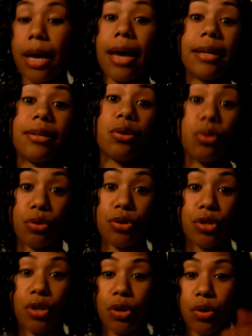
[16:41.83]
and
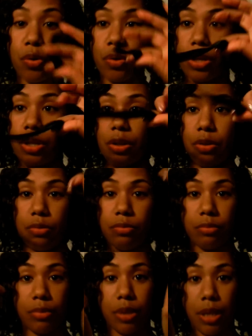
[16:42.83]
also, you know,